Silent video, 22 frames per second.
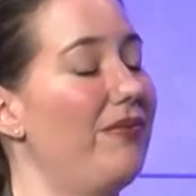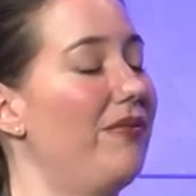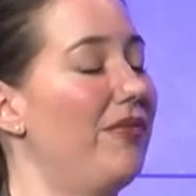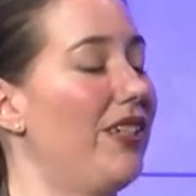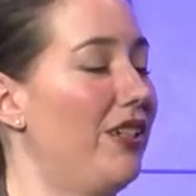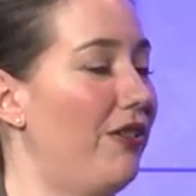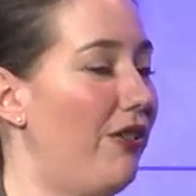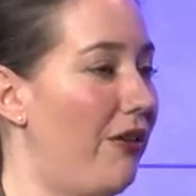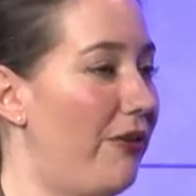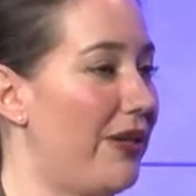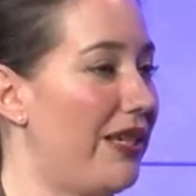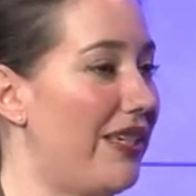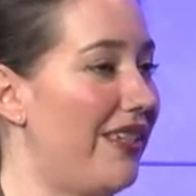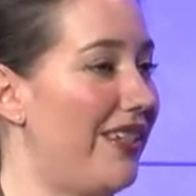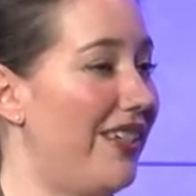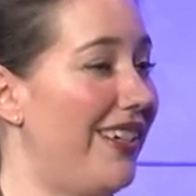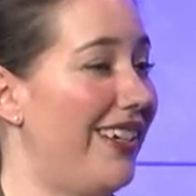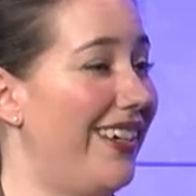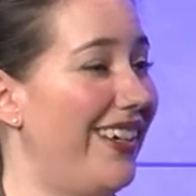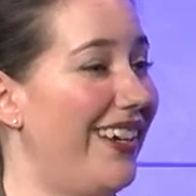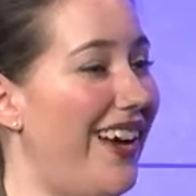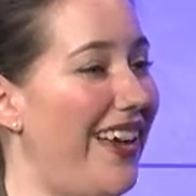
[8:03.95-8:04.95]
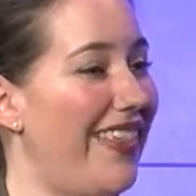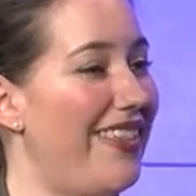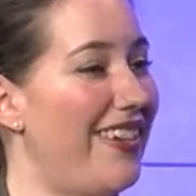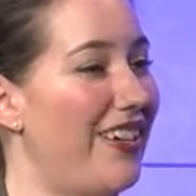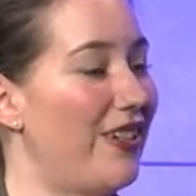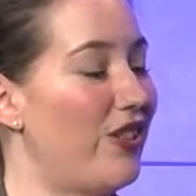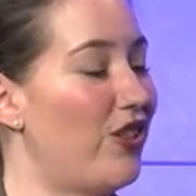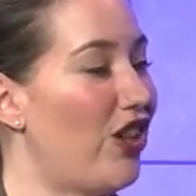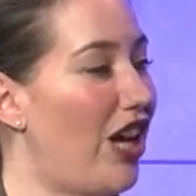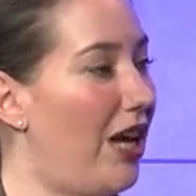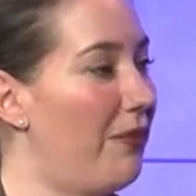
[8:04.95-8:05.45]
you always see, I think,
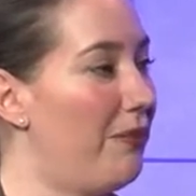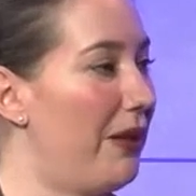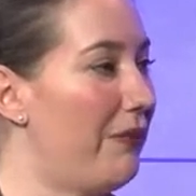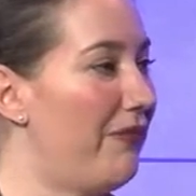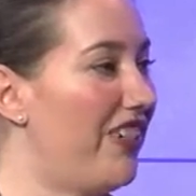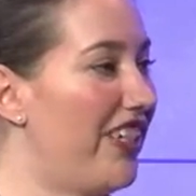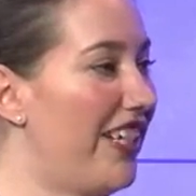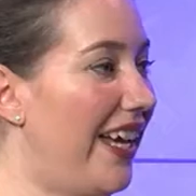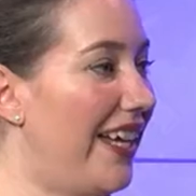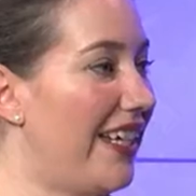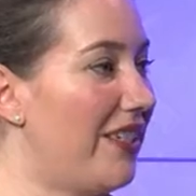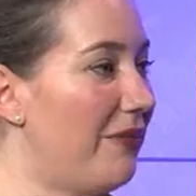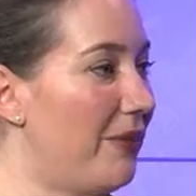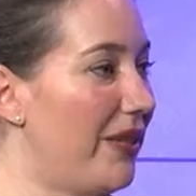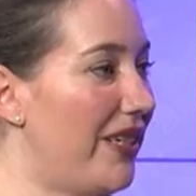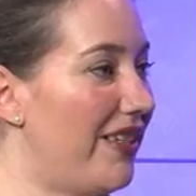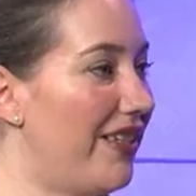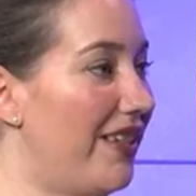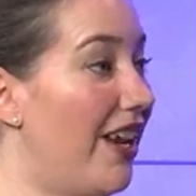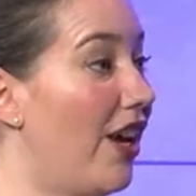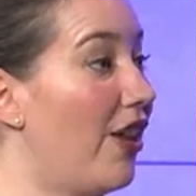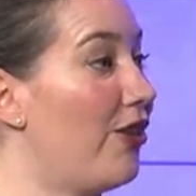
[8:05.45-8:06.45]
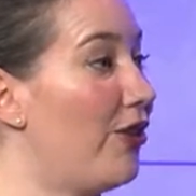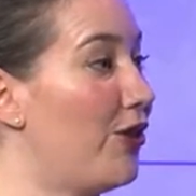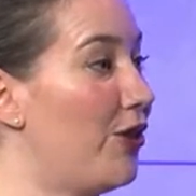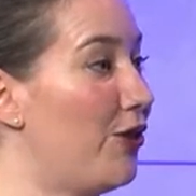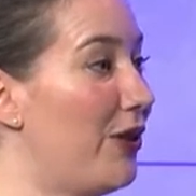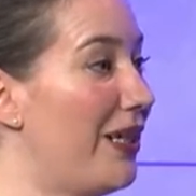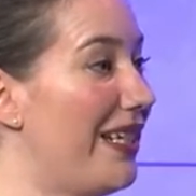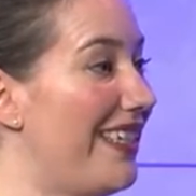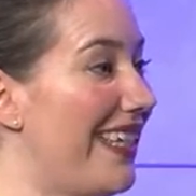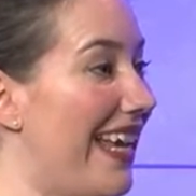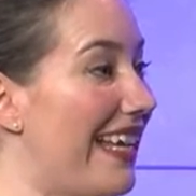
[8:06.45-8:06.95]
on job advertisements and other
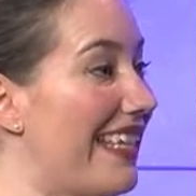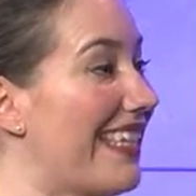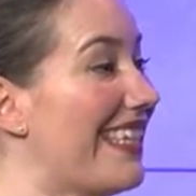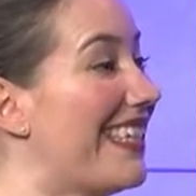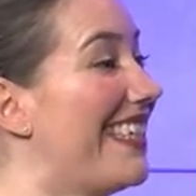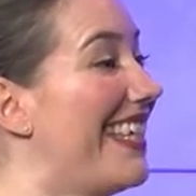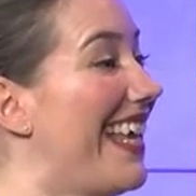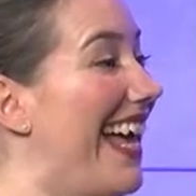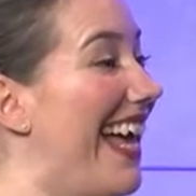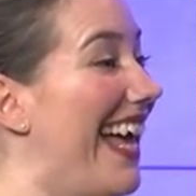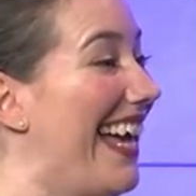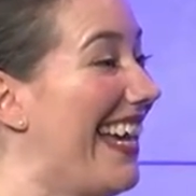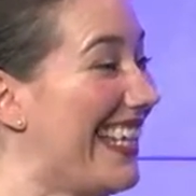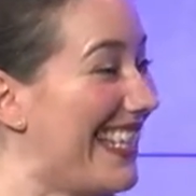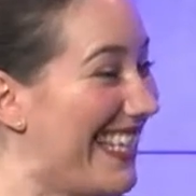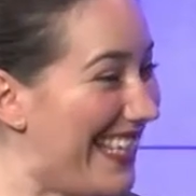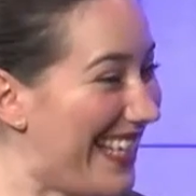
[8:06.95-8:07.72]
duties as assigned.